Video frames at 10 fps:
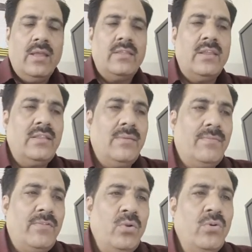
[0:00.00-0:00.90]
Then the
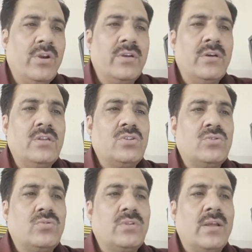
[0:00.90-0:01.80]
fluid returns
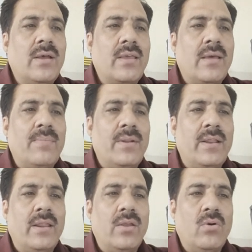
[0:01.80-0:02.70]
to the
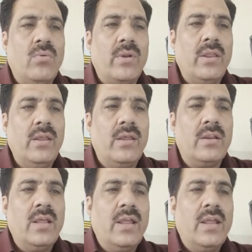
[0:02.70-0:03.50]
capillary over here.